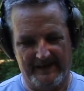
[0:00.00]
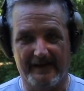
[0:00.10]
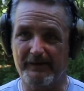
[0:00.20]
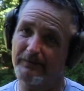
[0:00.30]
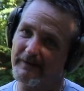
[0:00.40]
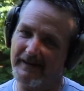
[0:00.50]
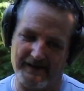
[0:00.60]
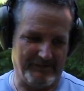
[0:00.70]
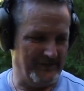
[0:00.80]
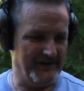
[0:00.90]
I don't really
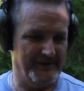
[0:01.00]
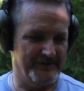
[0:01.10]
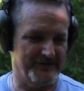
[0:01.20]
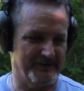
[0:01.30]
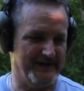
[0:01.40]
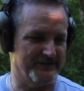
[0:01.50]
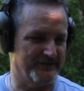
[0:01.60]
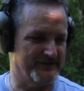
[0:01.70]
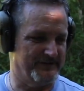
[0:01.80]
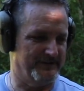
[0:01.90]
like running those
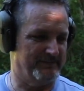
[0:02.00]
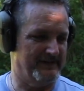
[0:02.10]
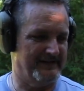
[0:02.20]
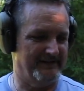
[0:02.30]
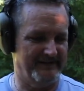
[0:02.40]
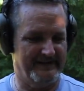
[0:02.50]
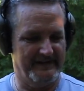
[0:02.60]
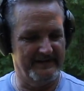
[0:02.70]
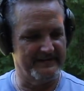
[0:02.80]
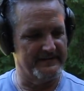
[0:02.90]
3-inchers through it, but everything
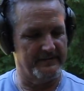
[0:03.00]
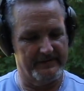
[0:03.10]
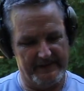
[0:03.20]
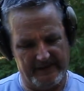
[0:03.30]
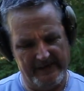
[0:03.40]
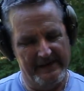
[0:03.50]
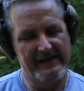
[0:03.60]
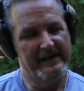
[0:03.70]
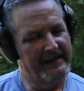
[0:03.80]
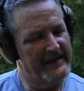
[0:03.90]
else is okay.
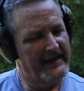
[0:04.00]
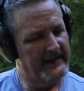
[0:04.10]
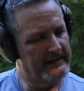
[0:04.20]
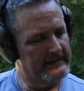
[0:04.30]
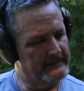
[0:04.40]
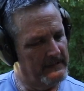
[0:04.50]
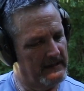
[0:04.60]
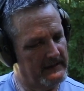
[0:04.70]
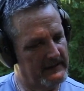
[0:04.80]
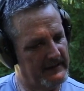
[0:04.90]

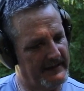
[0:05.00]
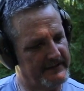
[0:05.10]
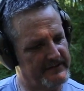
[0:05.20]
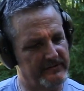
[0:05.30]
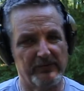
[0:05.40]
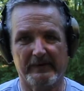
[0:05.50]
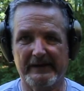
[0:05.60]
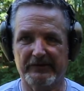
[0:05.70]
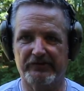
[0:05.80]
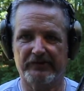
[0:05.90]
I do
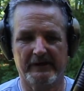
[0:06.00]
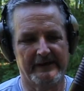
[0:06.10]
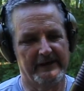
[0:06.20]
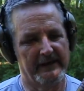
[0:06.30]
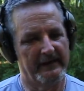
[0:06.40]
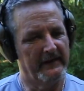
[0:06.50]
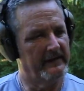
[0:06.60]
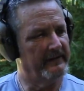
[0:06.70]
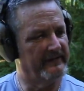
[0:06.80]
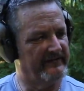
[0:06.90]
wish
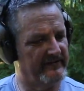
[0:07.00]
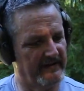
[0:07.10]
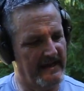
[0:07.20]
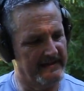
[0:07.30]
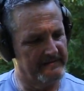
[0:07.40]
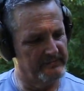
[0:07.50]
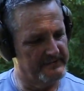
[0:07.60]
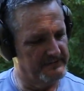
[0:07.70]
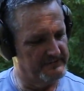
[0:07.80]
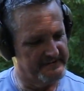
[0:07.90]
the slide
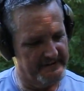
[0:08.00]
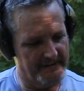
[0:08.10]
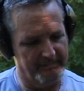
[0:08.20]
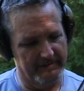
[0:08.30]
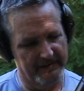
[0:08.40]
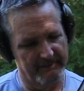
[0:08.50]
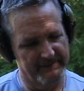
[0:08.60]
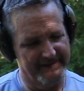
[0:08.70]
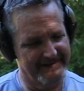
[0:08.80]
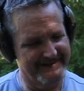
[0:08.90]
would loosen up a little
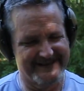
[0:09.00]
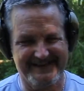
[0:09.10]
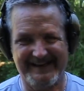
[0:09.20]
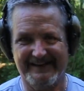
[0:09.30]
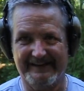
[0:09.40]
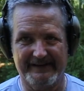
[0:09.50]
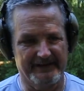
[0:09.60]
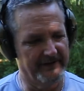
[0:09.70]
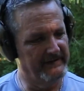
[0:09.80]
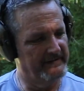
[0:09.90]
bit. It's getting there.